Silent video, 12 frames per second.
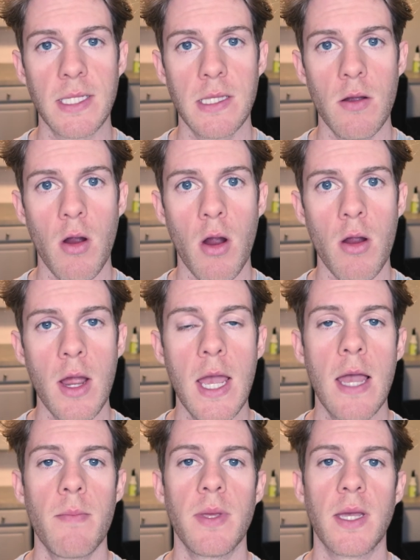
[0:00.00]
beans there are,
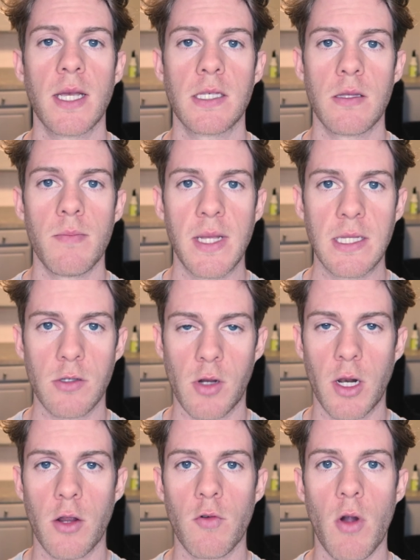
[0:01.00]
because the beans are
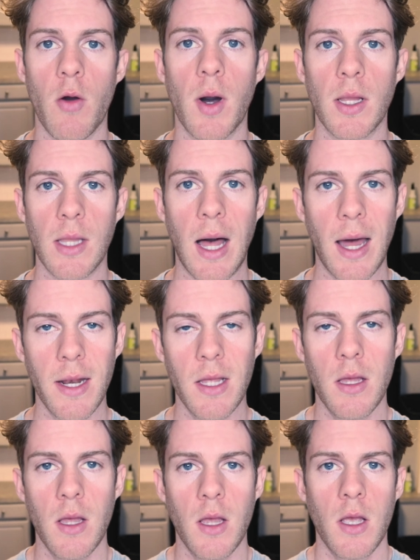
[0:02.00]
gonna grow a lot.
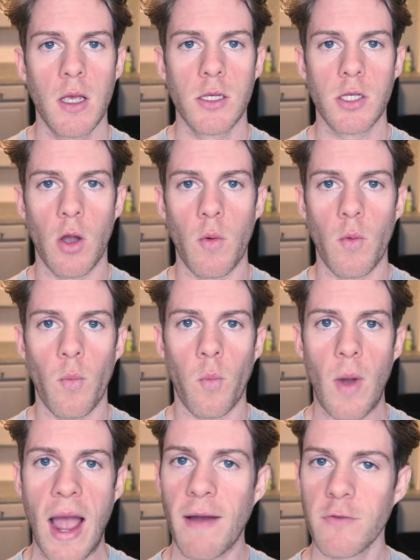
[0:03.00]
So
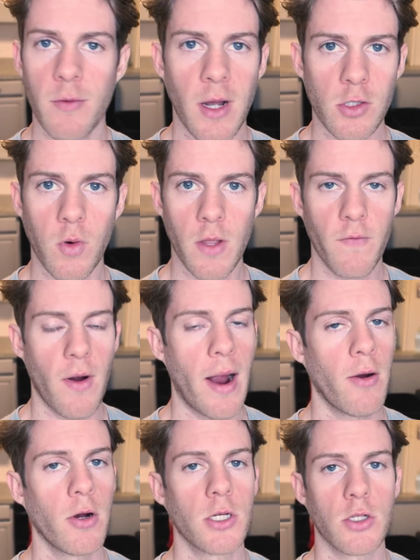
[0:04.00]
after about 24
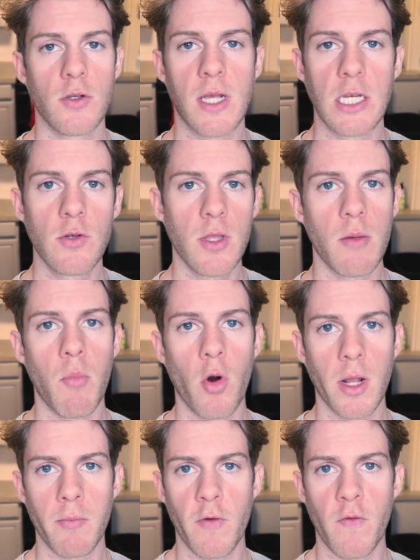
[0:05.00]
hours, you can do it the
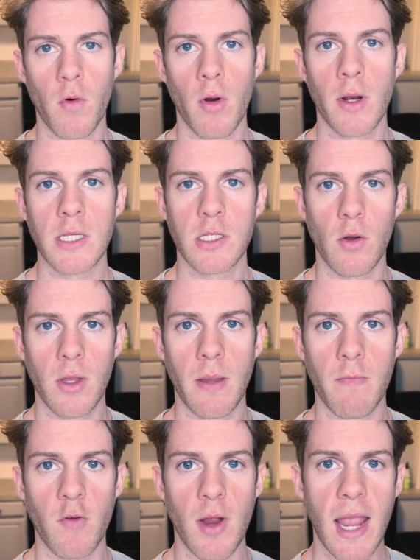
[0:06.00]
morning before and soak
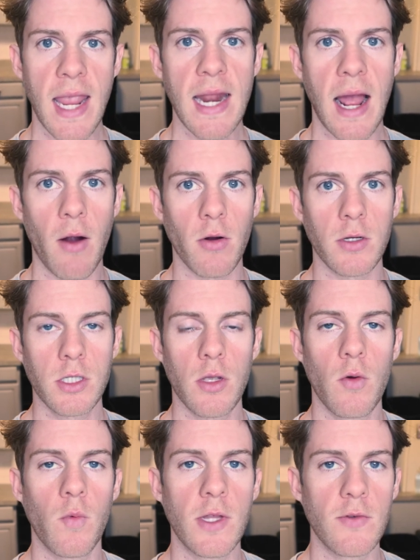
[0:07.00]
them for 8 hours.
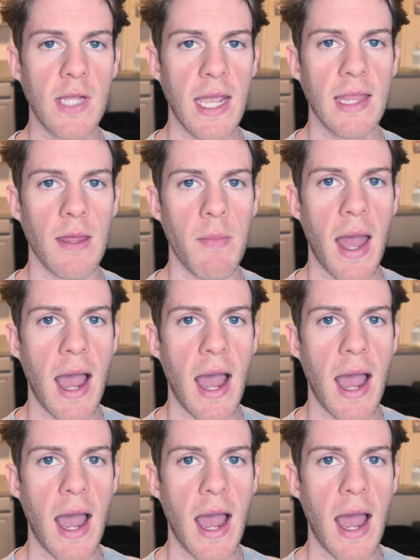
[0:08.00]
When you take them